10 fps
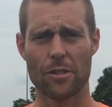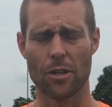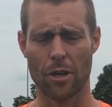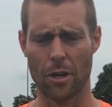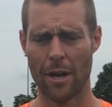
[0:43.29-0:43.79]

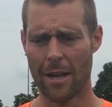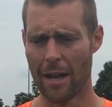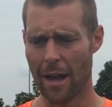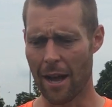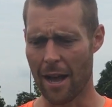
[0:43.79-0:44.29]
So
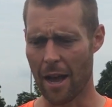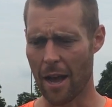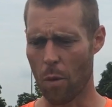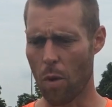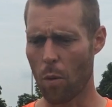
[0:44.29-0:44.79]

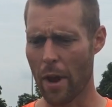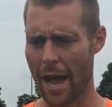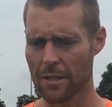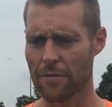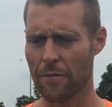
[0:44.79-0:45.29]
what we
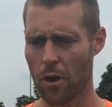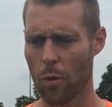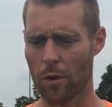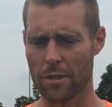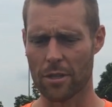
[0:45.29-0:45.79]
asked
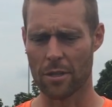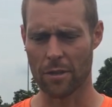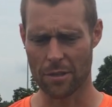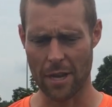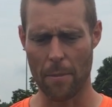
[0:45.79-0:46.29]
for was
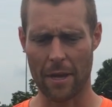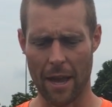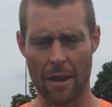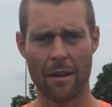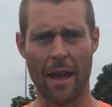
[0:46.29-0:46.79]
the same
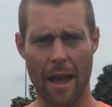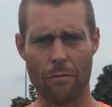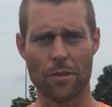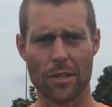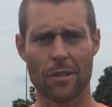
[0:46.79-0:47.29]
again
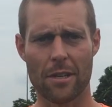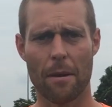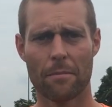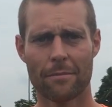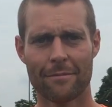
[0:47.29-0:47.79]
every single
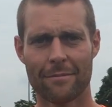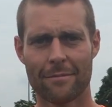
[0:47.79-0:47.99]
time.